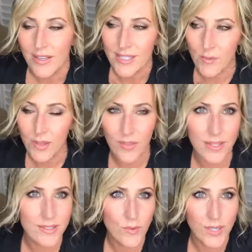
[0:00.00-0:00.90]
Some of the
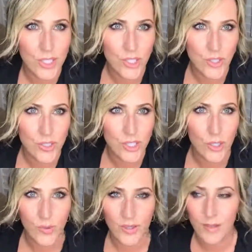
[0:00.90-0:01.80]
things that we could choose to
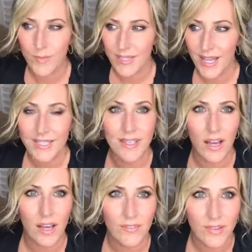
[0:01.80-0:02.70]
do with it, besides
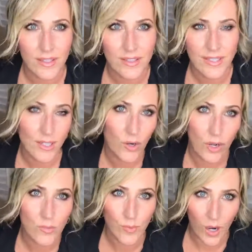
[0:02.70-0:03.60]
the obvious, get
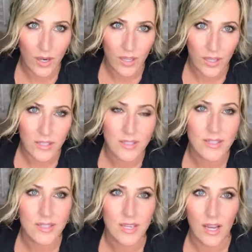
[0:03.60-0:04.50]
our own products
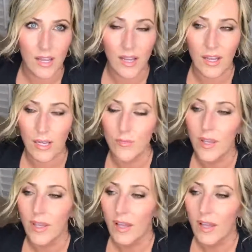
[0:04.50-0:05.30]
and stock up.